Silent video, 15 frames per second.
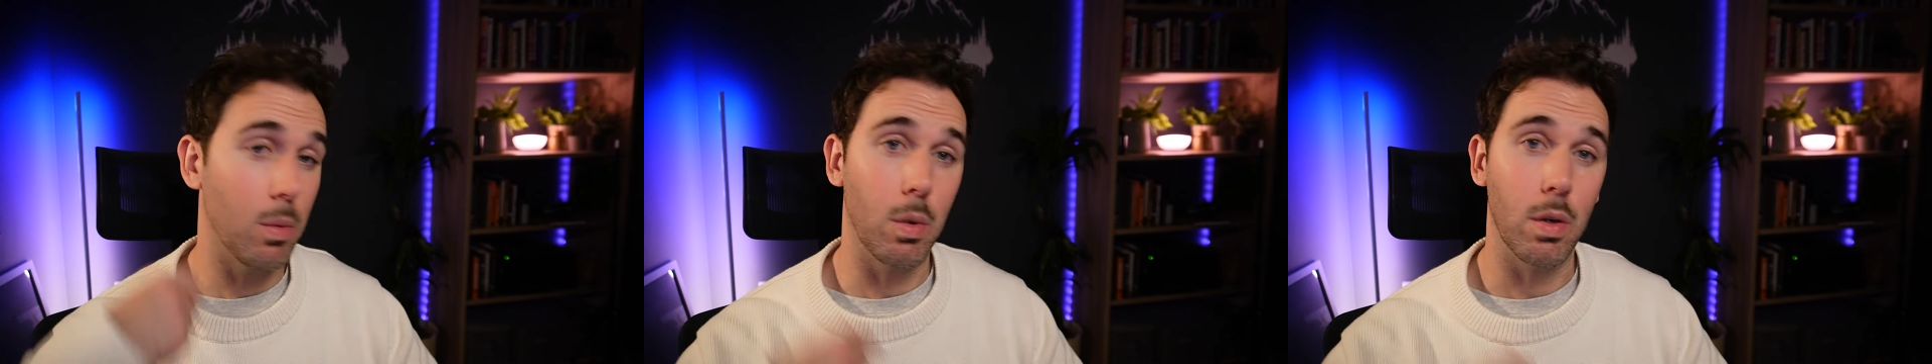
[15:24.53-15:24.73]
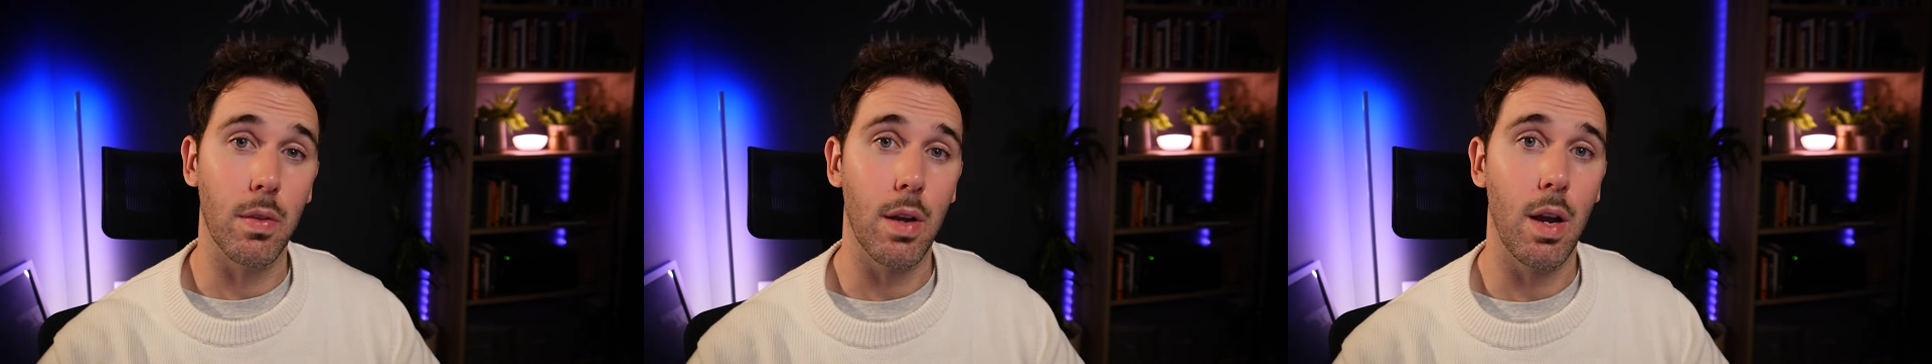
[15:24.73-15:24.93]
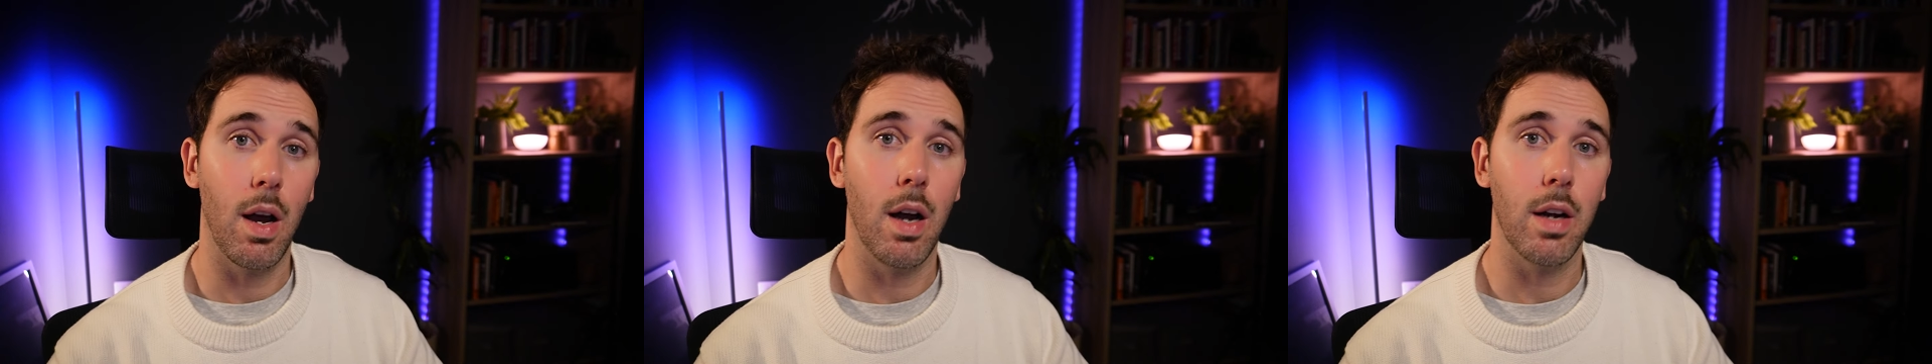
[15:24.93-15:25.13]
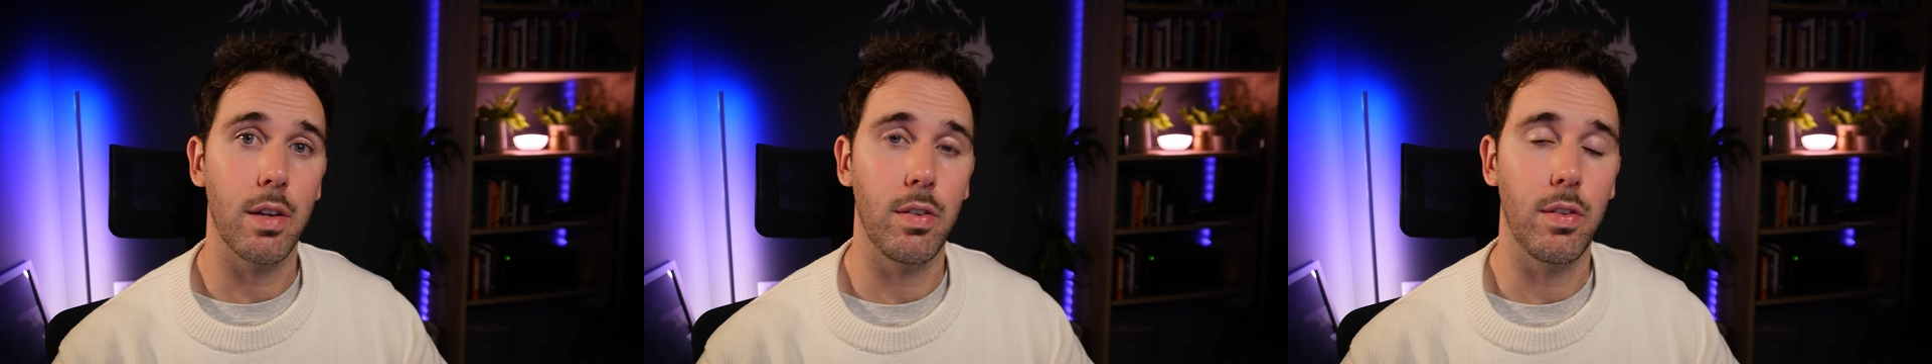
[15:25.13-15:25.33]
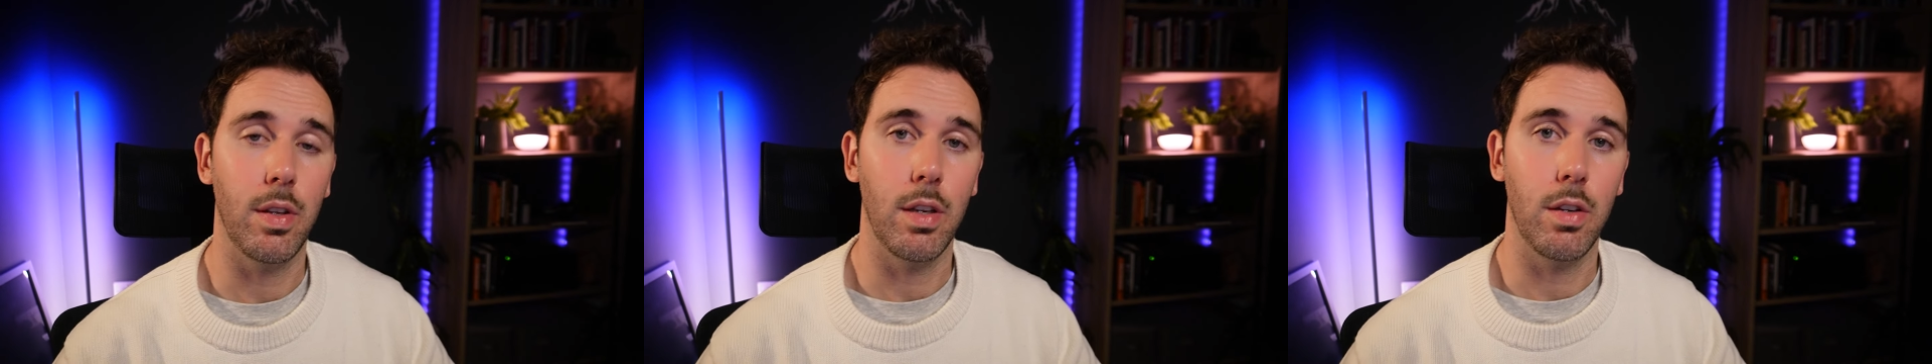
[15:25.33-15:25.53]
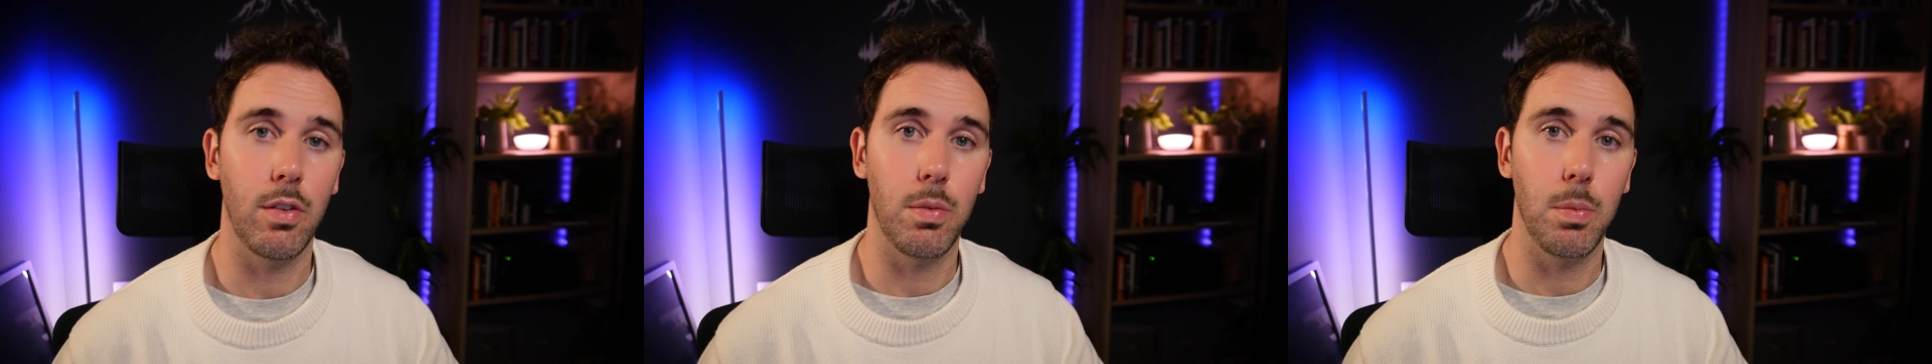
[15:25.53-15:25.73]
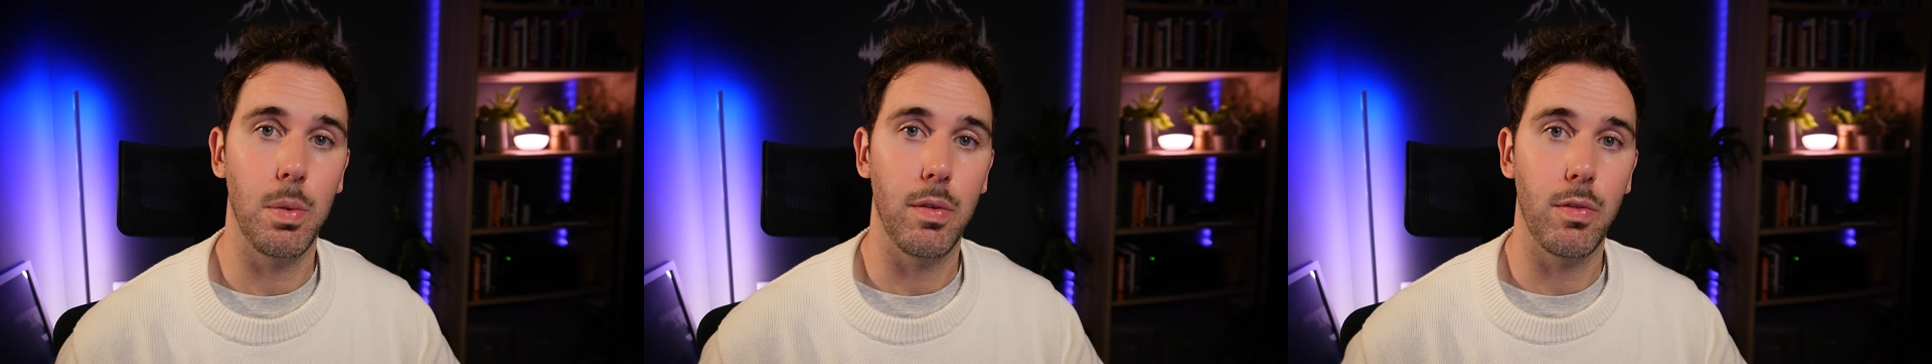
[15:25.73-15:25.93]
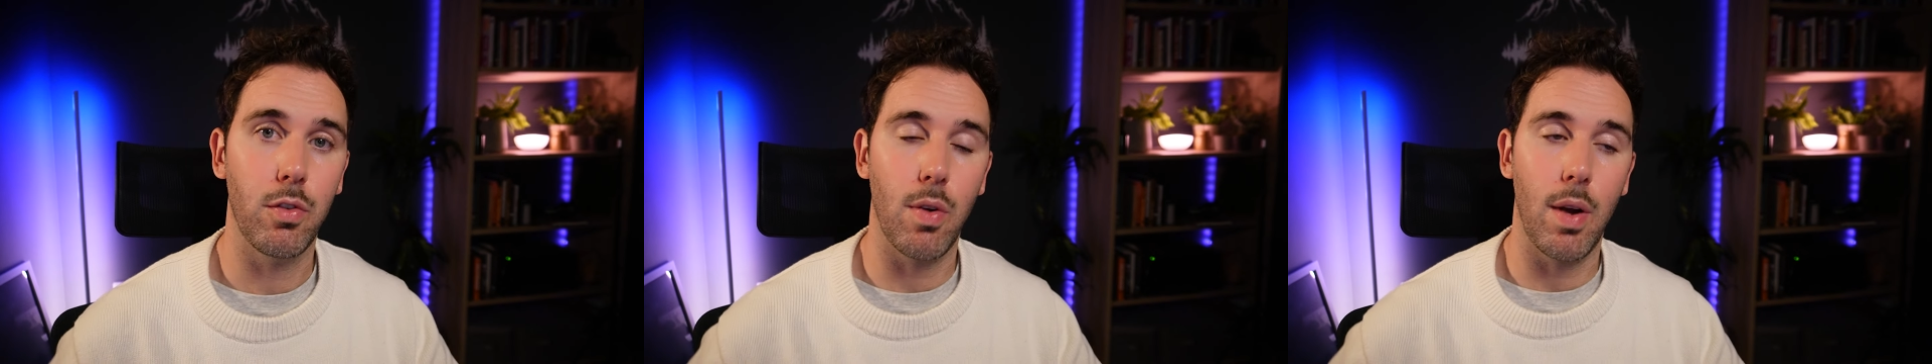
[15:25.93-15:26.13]
One of the hardest things
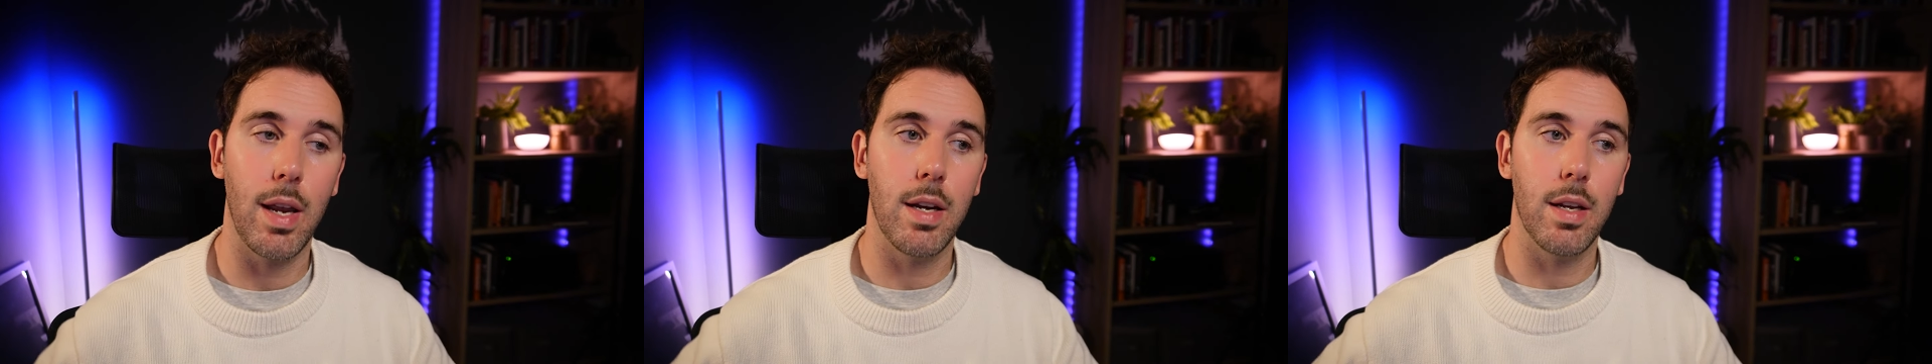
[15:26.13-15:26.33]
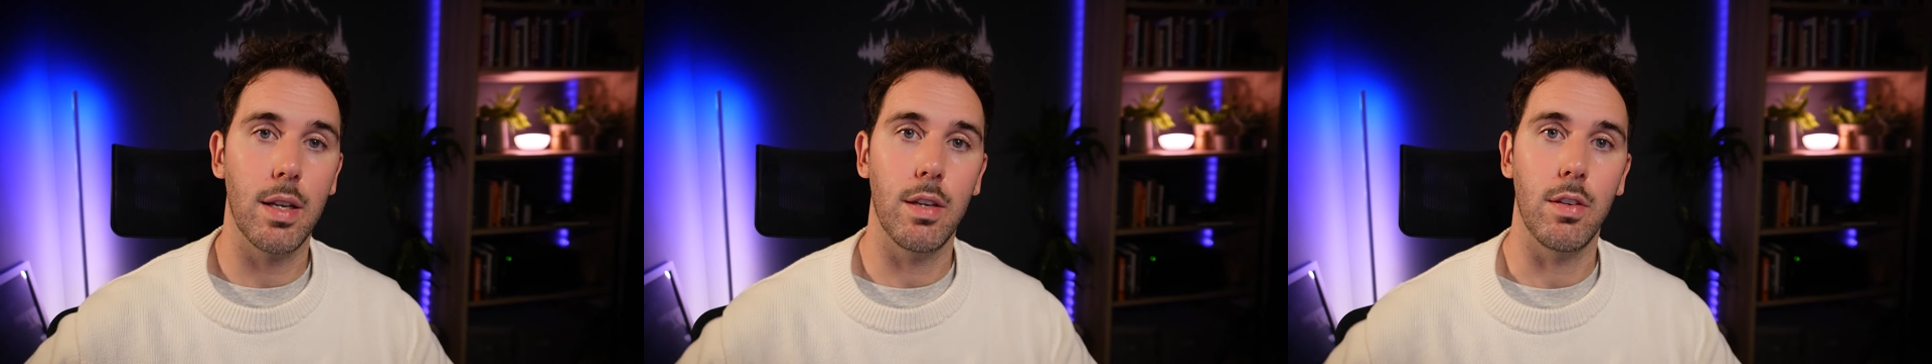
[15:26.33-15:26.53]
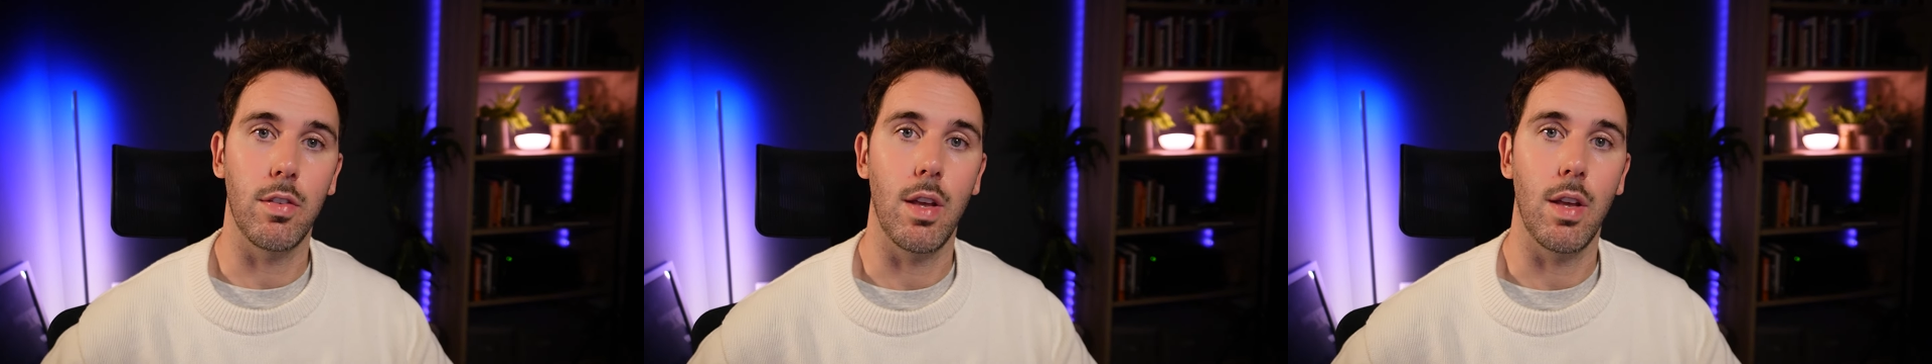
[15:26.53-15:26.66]
with trading is